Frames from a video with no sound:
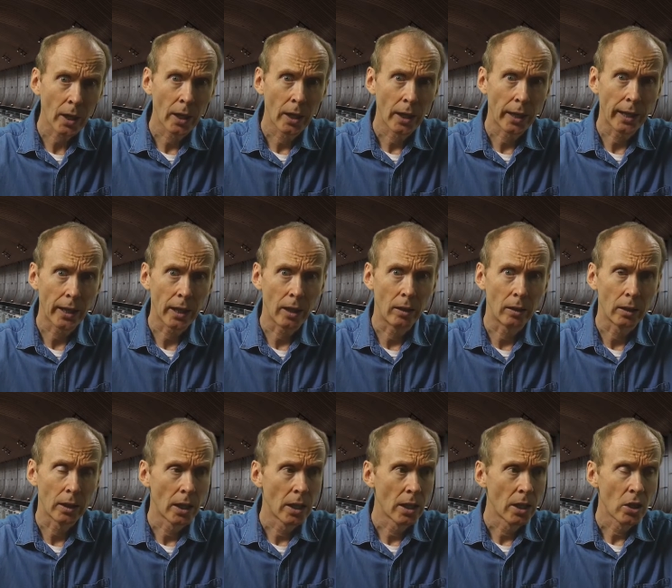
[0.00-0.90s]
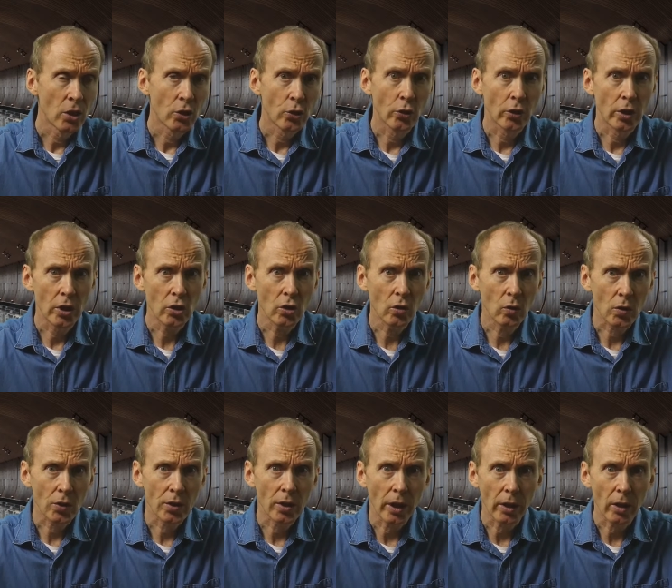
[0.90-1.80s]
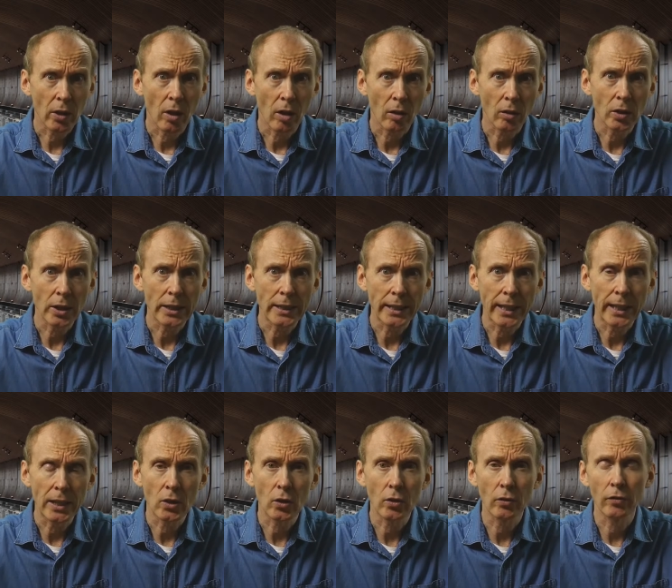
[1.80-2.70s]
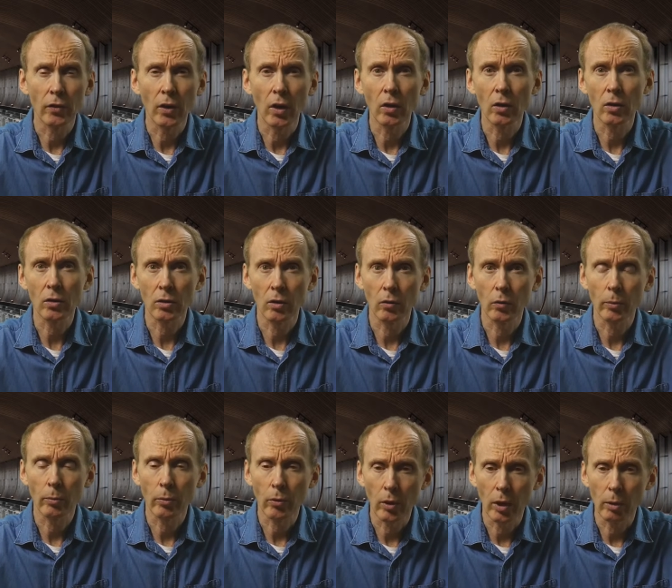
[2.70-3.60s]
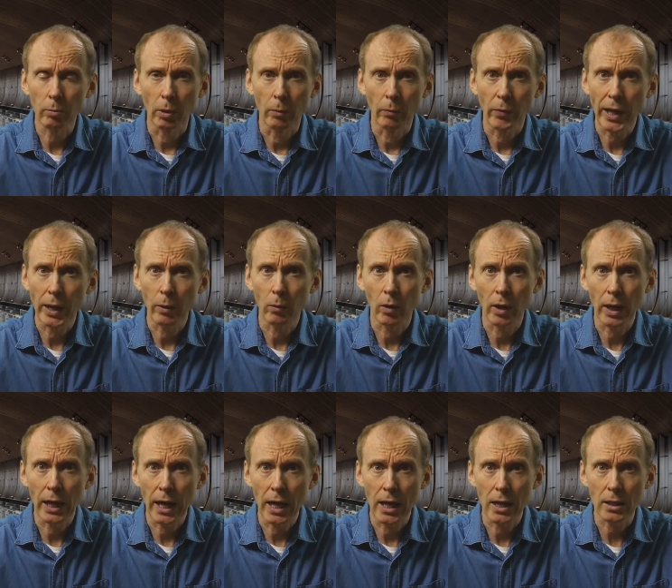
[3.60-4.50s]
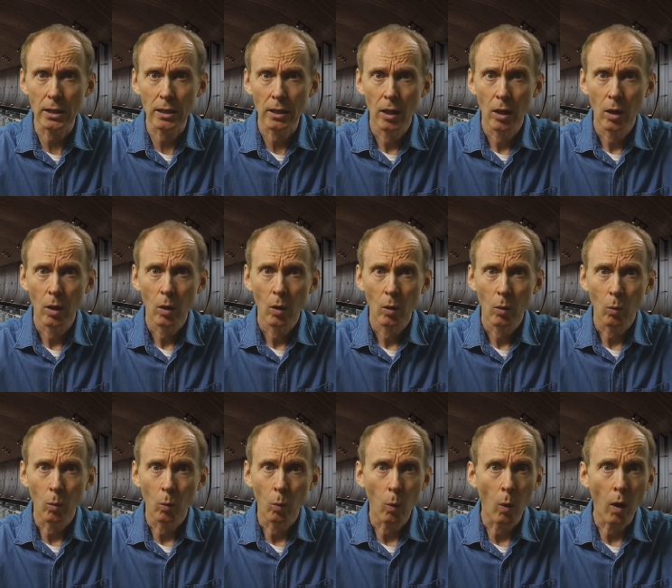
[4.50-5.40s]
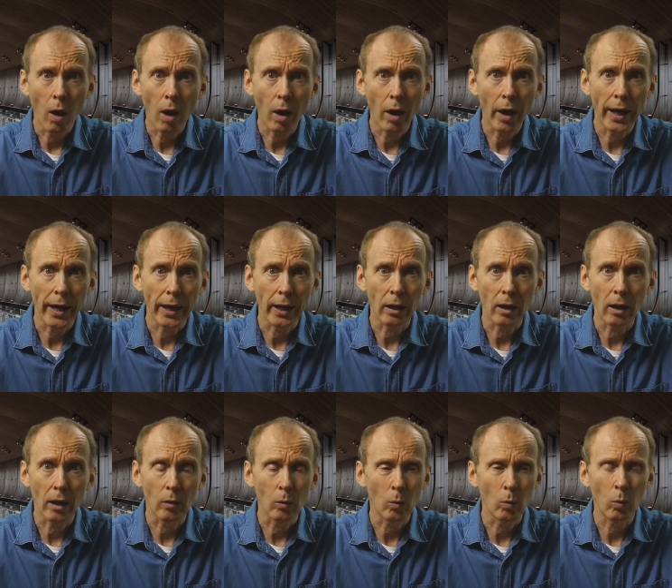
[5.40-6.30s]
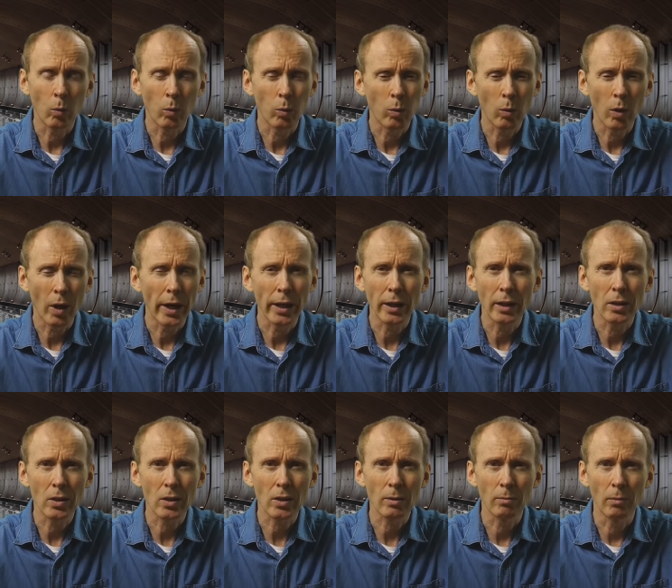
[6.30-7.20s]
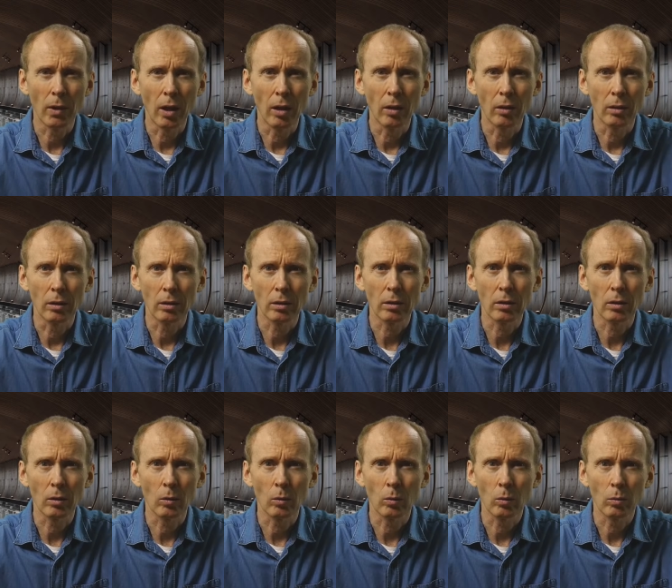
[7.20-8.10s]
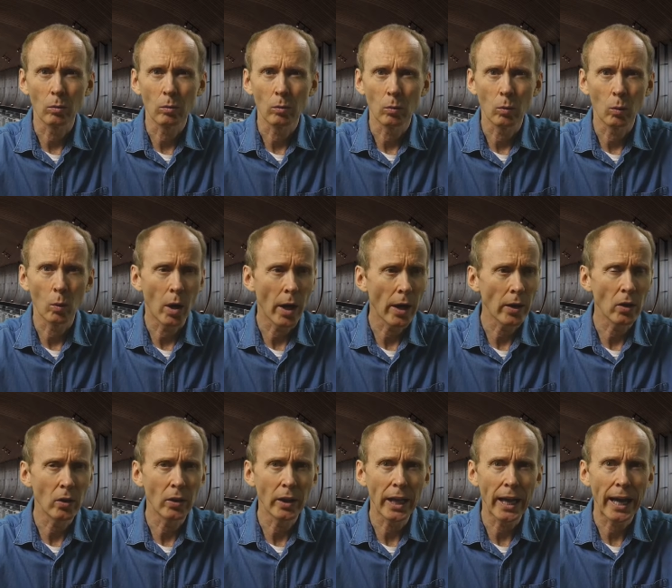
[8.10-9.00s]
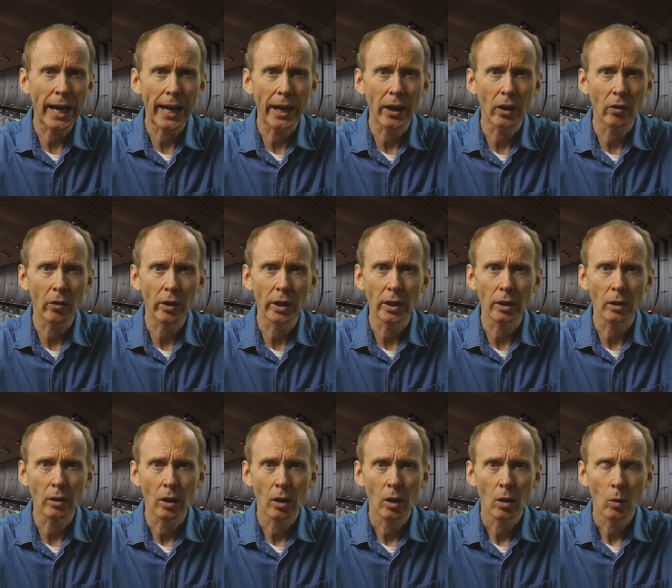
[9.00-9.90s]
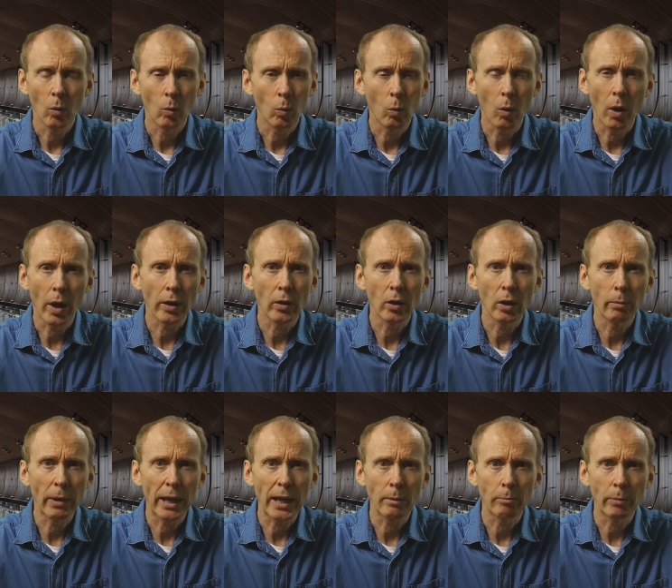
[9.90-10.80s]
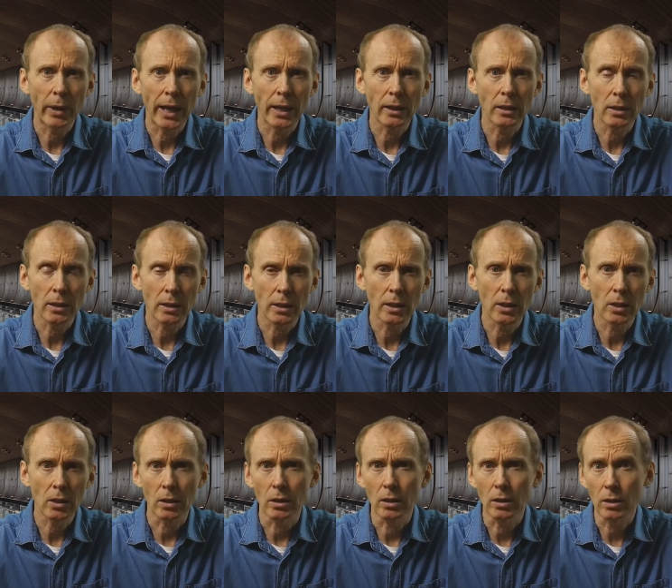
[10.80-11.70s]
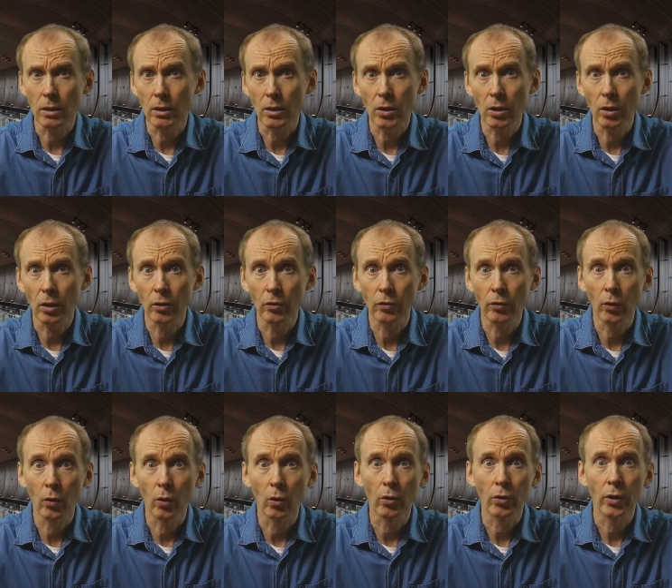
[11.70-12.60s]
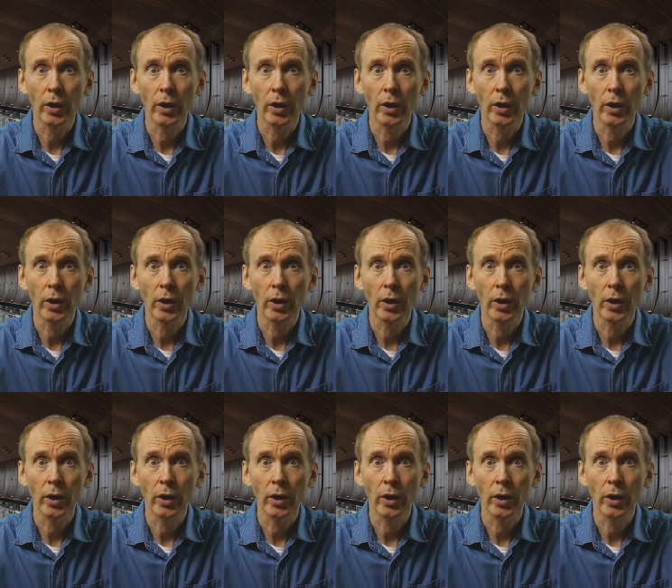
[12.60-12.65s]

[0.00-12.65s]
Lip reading: Now, traditional psychology tends to focus on the problem. They will ask, why? Like, why do you smoke? Or why do you get angry? Why do you make bad decisions? And so forth.